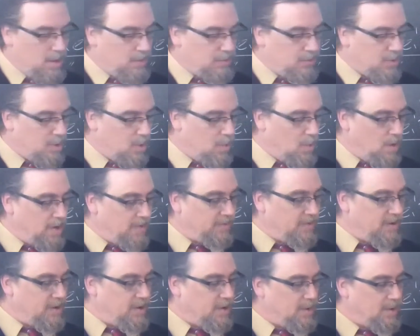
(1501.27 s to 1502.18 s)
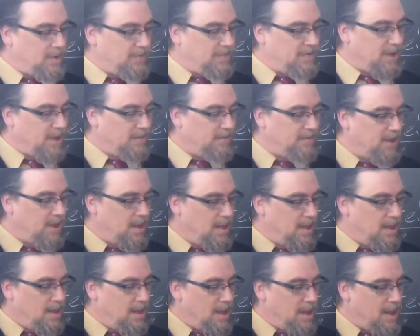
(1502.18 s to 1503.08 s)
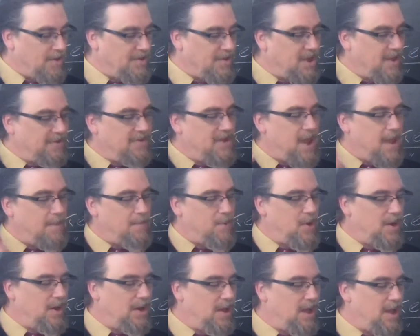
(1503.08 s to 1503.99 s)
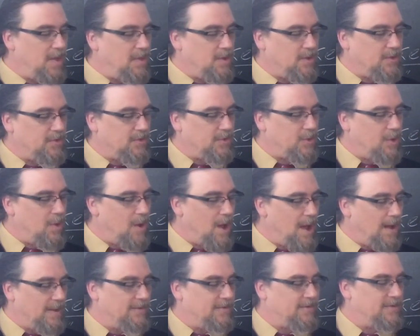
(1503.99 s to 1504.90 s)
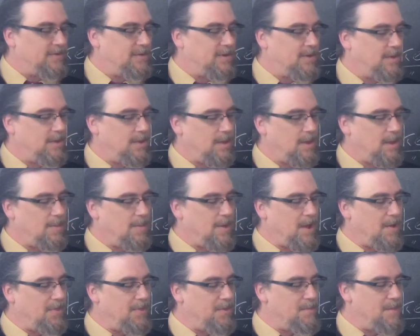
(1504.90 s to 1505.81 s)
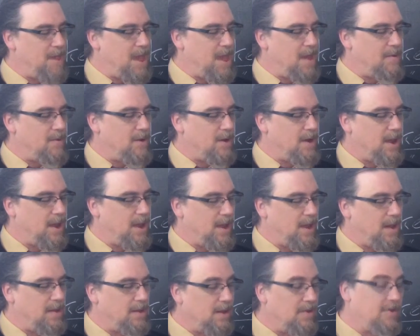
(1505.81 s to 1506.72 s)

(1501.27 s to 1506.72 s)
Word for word: So what does he do? He says, uh, does not bring together its thoughts, about the matter in hand.